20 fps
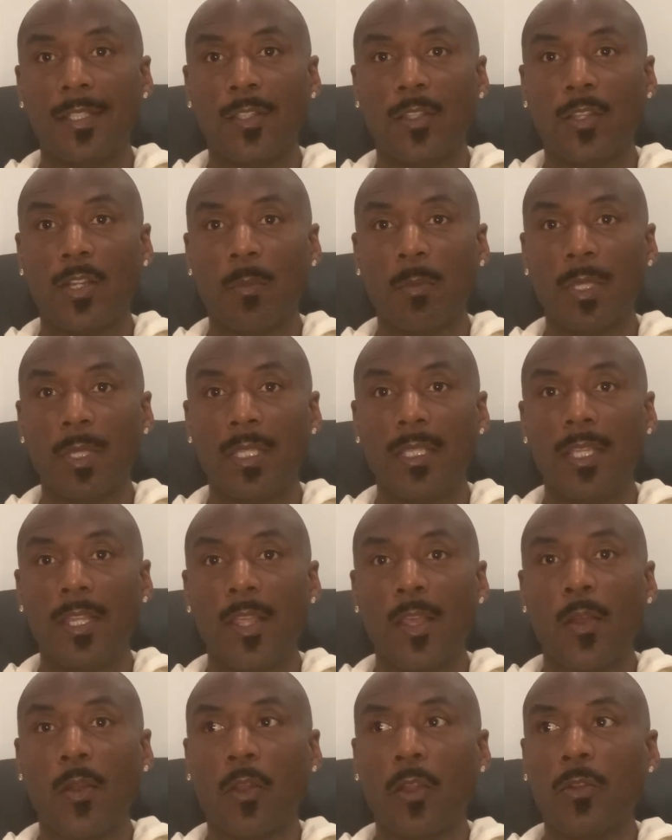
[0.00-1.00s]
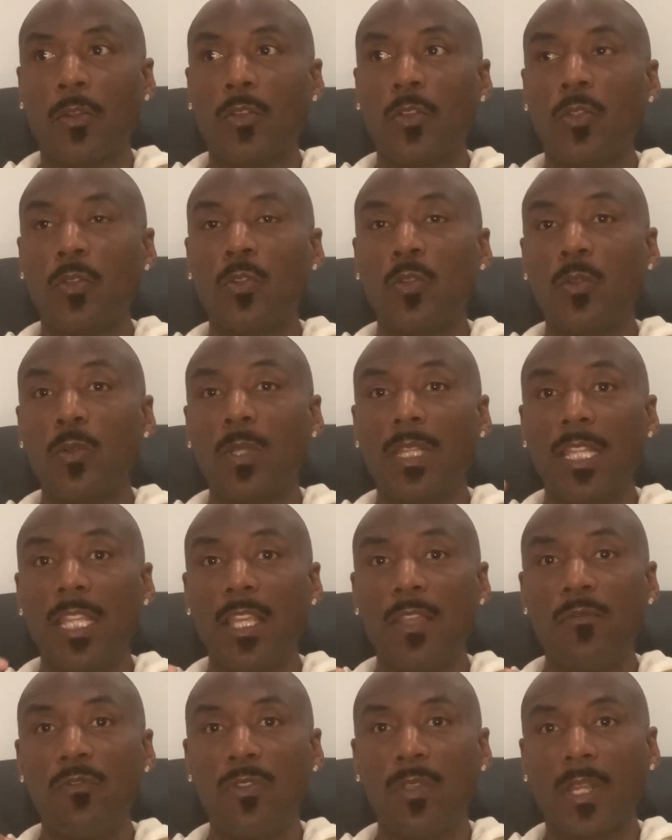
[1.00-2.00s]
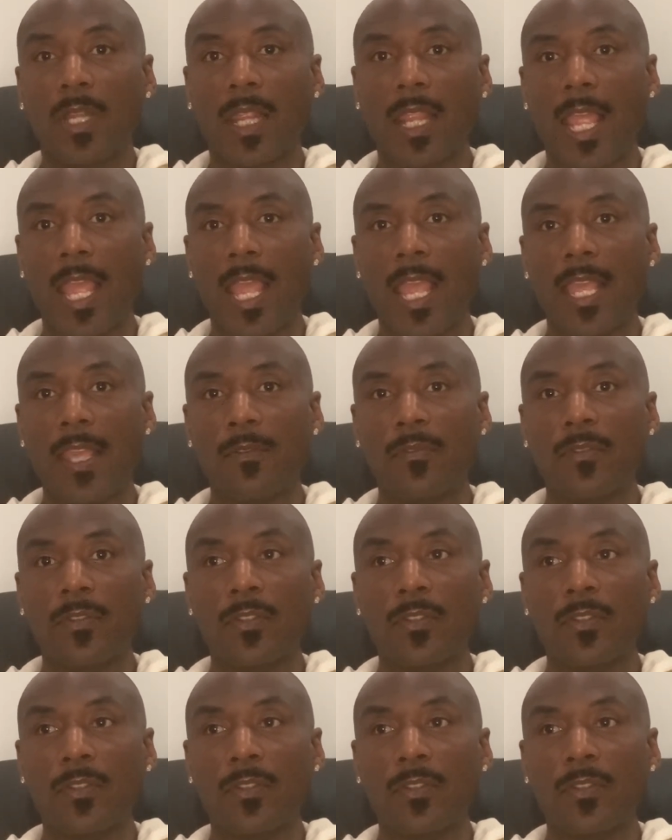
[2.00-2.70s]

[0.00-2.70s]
You know what I mean? Or do you live your life?